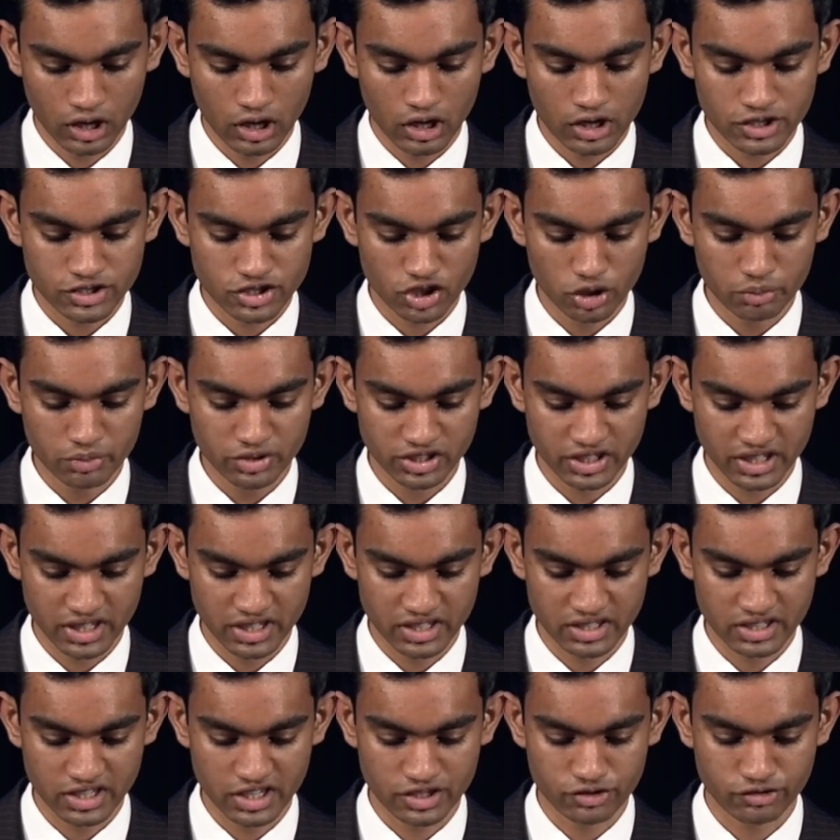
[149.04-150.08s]
Soul
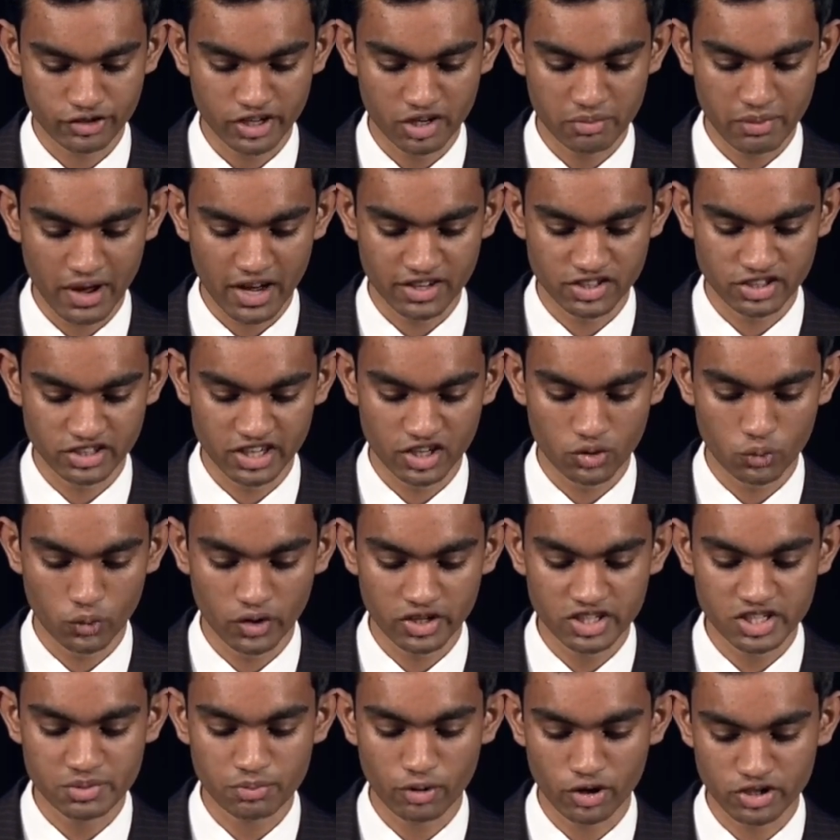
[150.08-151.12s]
Machines is reimagining what
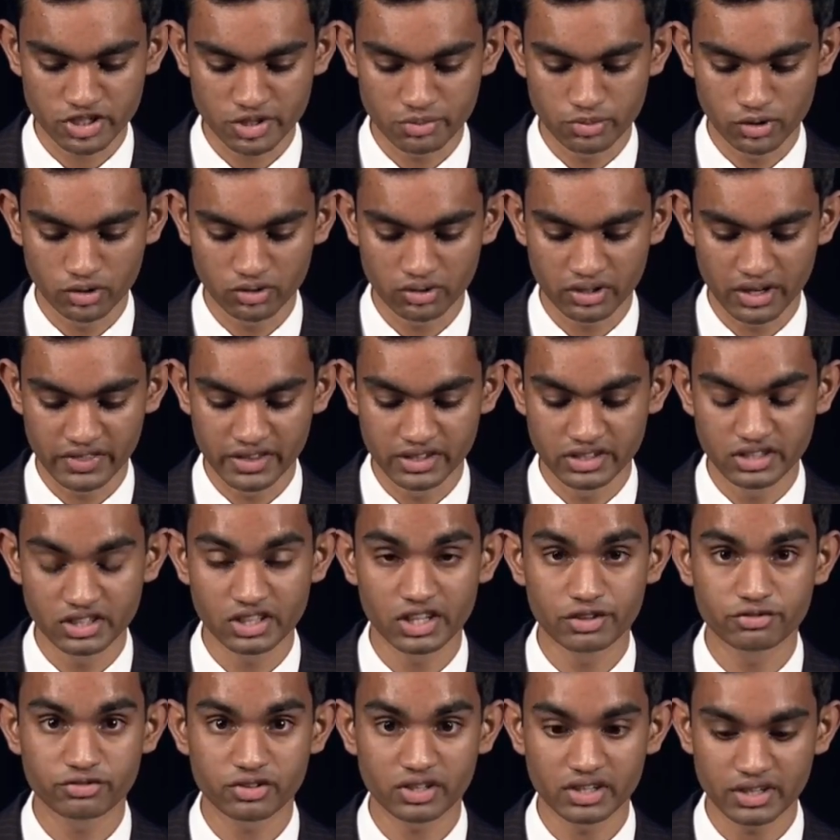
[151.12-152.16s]
is possible in the
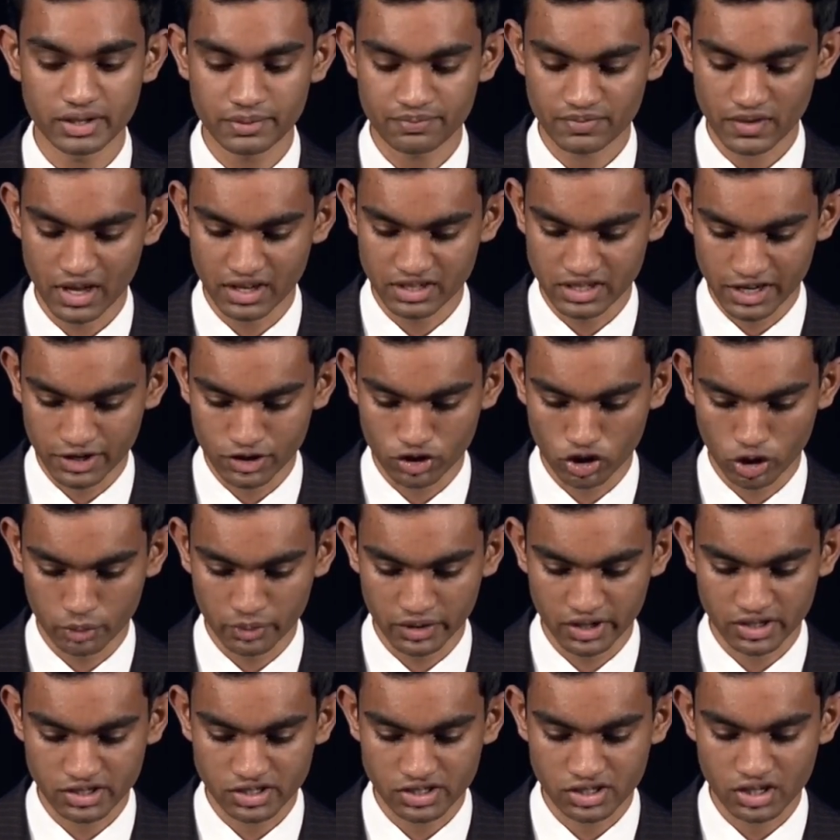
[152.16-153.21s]
delivery and
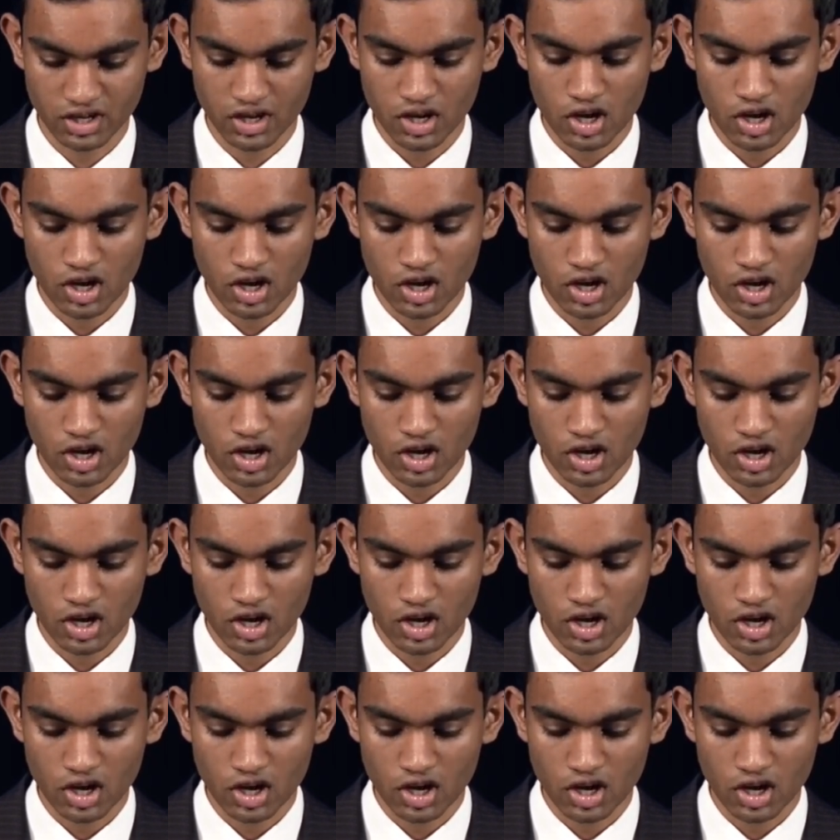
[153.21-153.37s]
economics